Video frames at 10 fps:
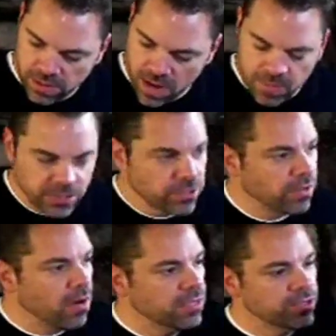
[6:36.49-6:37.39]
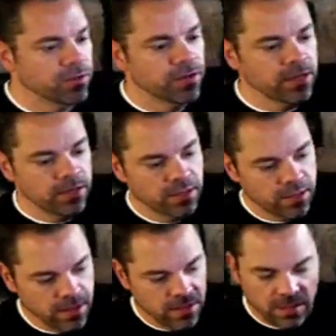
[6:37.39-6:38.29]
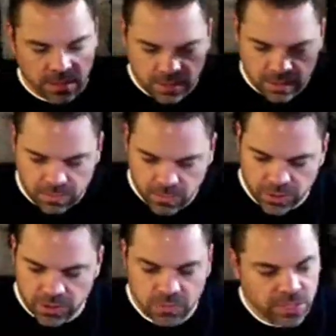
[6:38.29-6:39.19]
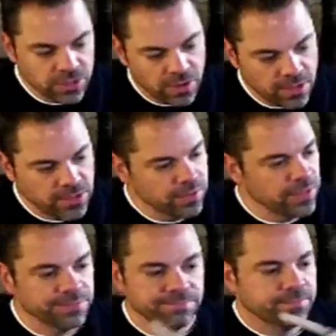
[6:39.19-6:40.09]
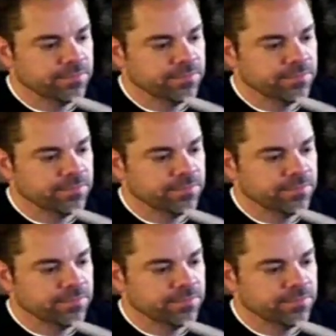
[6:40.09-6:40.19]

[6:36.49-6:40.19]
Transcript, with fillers: Not much thought to it. Put too much thought to it.